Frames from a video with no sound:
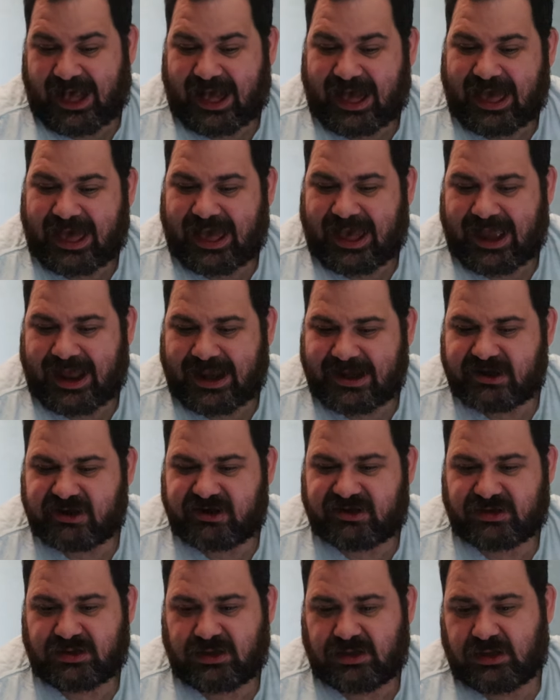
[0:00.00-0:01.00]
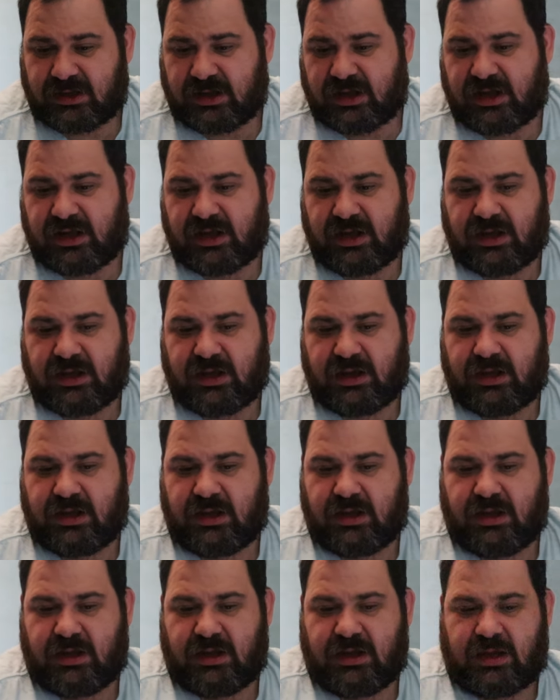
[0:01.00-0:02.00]
And
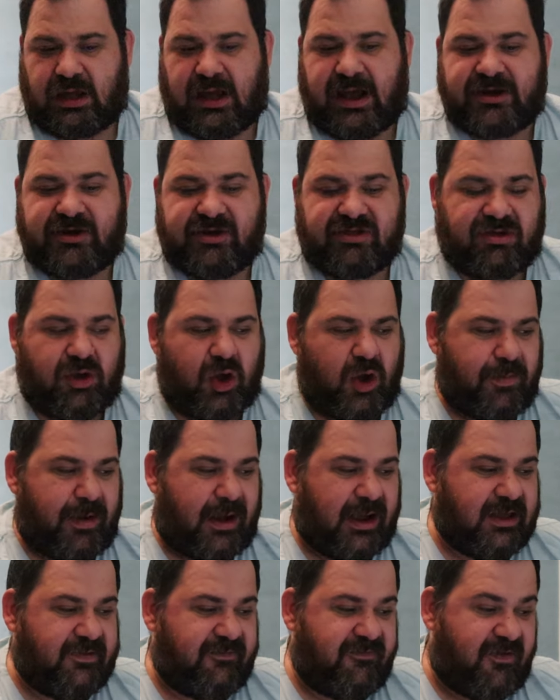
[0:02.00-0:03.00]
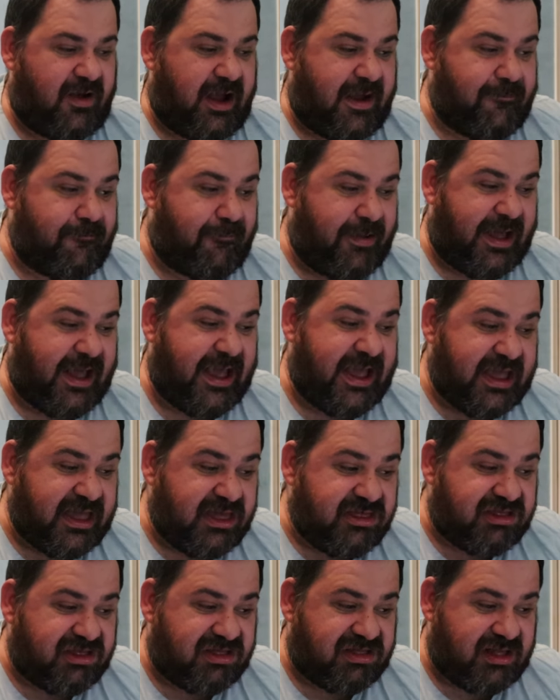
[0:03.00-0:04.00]
I just hope I can find
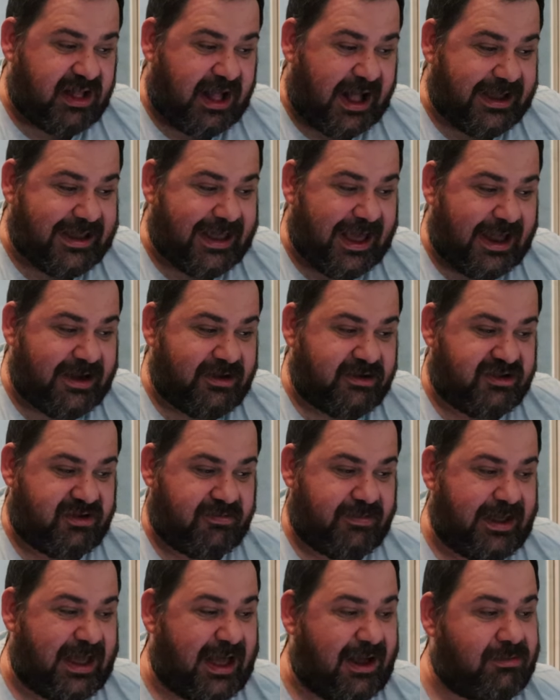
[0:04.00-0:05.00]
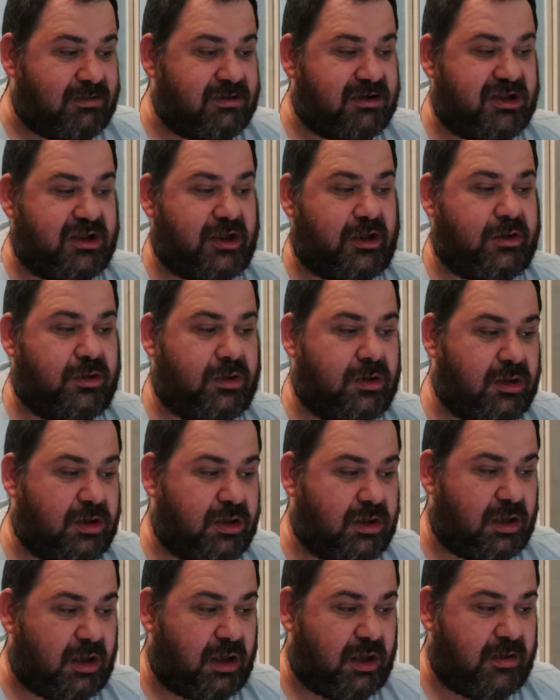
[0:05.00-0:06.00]
peace again to be able to
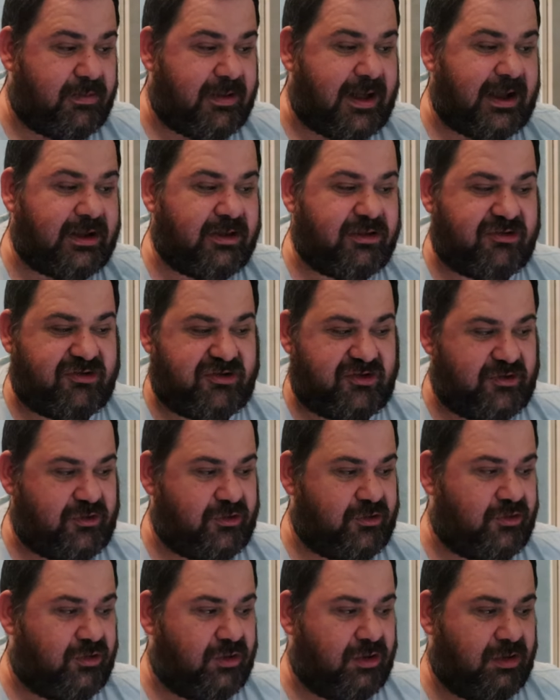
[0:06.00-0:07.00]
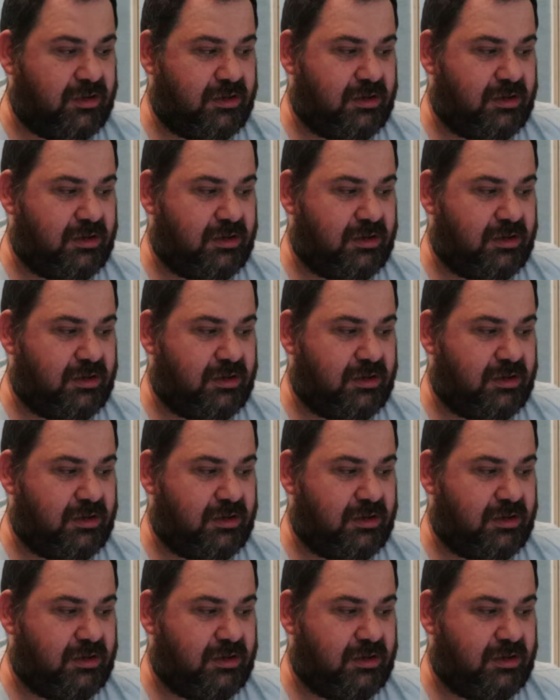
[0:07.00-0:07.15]
go back to